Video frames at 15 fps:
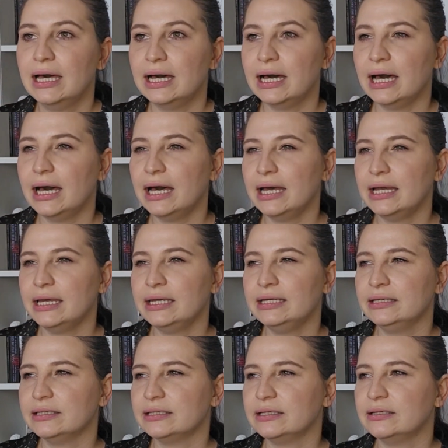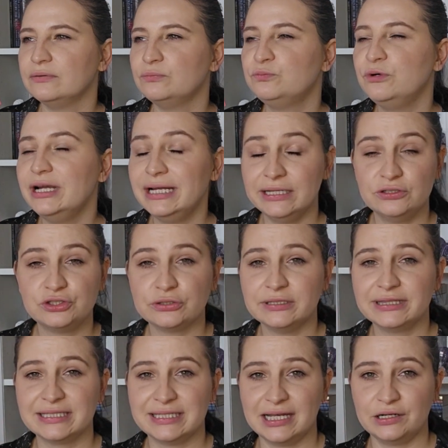I really enjoyed
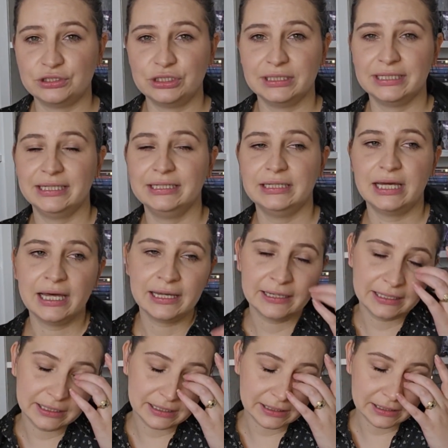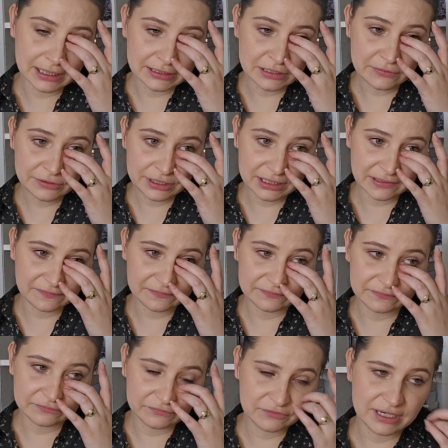this, actually. I don't think I've
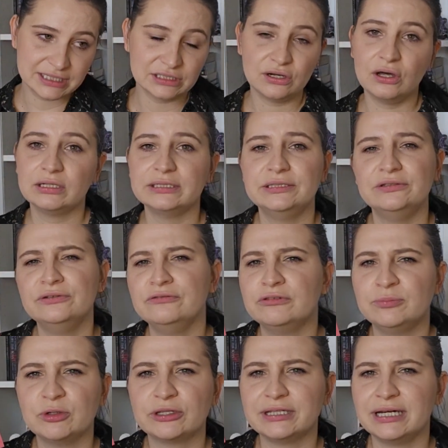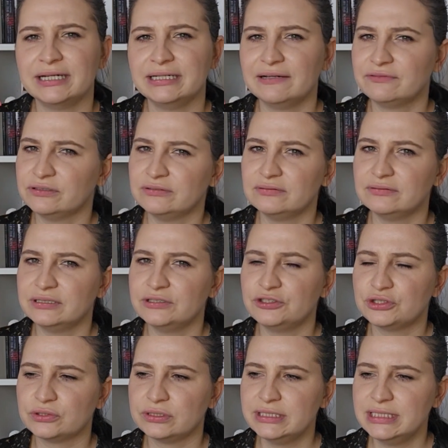read a Colleen Hoover book that I haven't
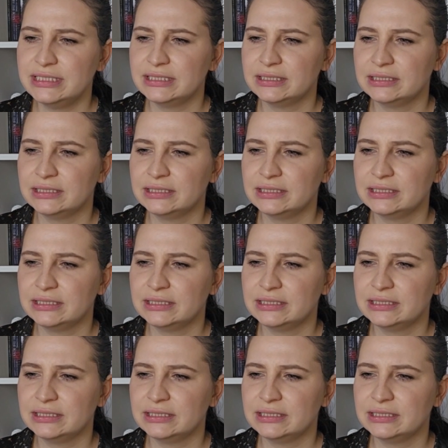enjoyed.